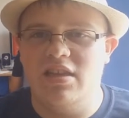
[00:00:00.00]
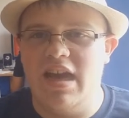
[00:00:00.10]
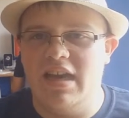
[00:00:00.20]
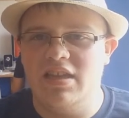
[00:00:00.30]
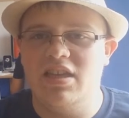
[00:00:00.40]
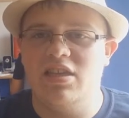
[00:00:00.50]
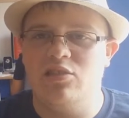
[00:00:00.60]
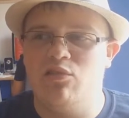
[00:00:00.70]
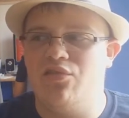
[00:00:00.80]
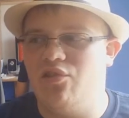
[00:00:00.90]
Yeah, I think
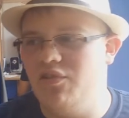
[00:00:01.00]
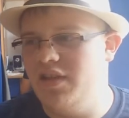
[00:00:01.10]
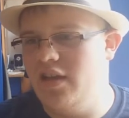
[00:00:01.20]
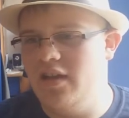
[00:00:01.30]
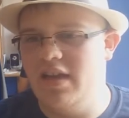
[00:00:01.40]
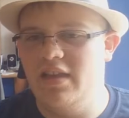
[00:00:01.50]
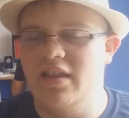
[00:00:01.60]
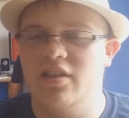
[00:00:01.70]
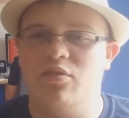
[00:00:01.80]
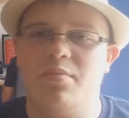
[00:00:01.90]
it's North Korea. And
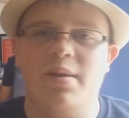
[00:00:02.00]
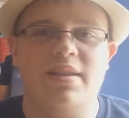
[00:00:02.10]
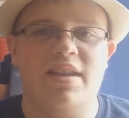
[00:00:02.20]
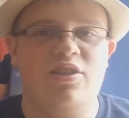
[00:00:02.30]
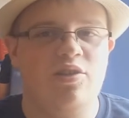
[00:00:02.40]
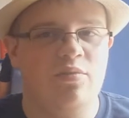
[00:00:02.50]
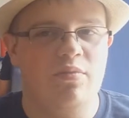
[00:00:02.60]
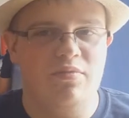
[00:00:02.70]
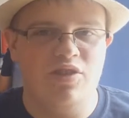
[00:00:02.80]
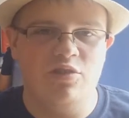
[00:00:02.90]
to build a
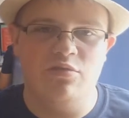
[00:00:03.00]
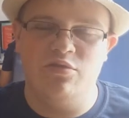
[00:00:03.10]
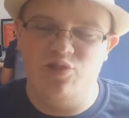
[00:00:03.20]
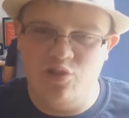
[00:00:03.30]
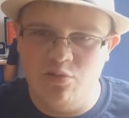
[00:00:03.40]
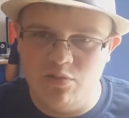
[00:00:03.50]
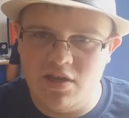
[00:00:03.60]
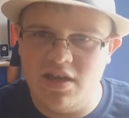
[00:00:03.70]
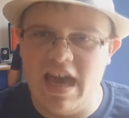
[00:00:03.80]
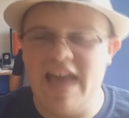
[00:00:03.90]
new nuke